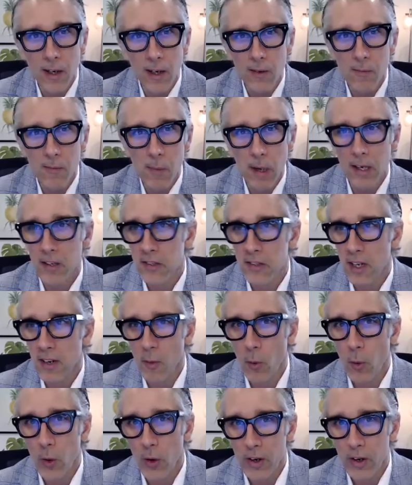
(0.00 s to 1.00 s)
Microsoft
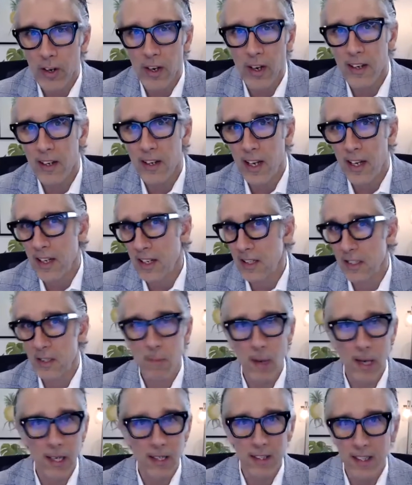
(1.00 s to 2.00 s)
Word and
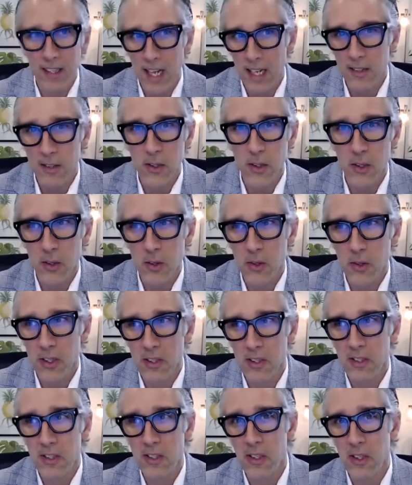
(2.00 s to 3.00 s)
expecting that solution
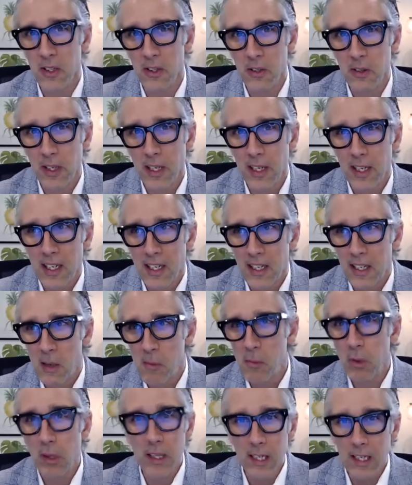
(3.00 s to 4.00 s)
to
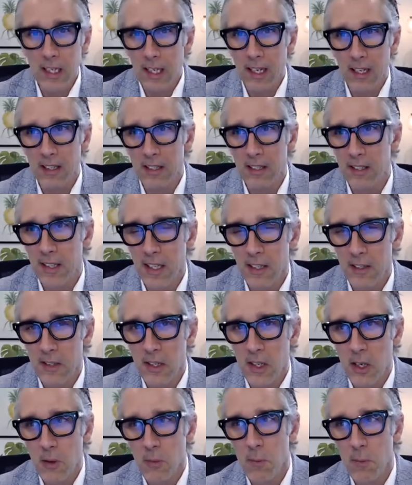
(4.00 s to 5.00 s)
complete his
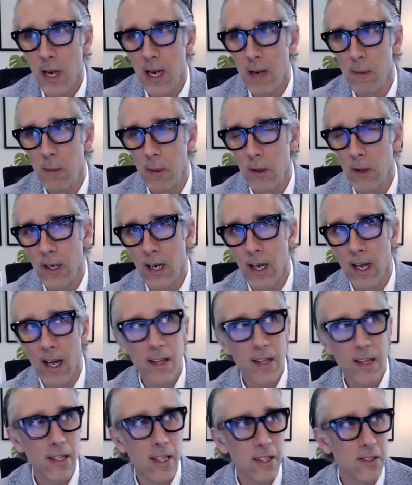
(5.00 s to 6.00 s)
term paper. And I
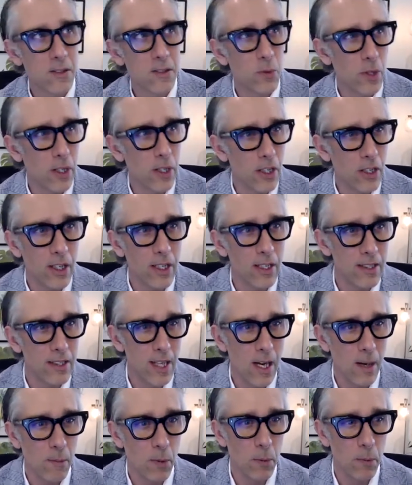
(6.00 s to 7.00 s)
think that's a really good
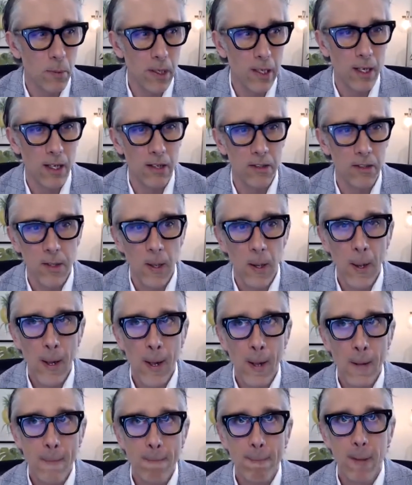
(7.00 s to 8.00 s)
example, because
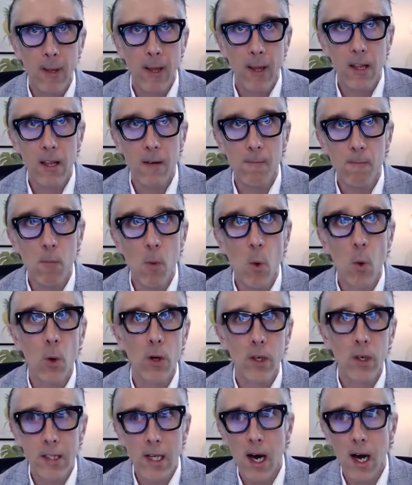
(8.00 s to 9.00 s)
the
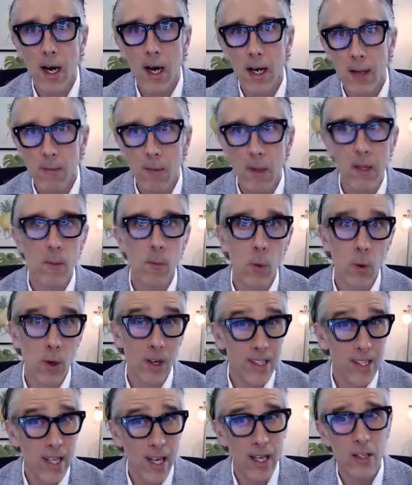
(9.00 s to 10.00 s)
more time and the more
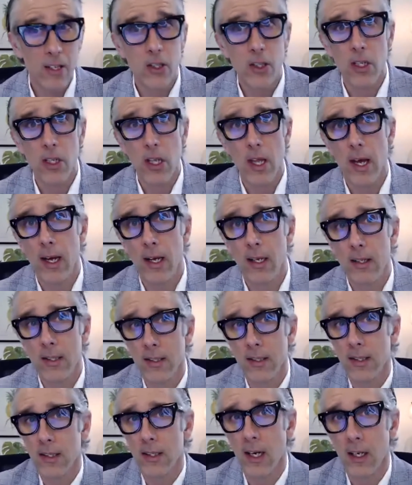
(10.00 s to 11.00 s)
attention that
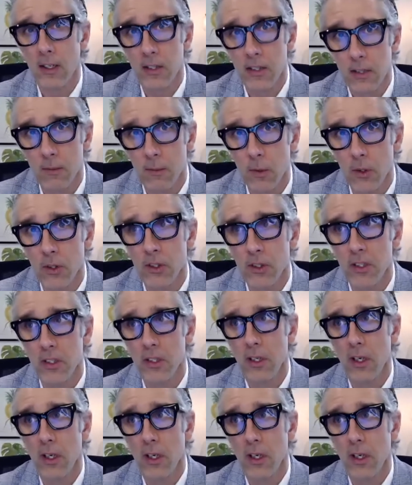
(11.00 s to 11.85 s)
customers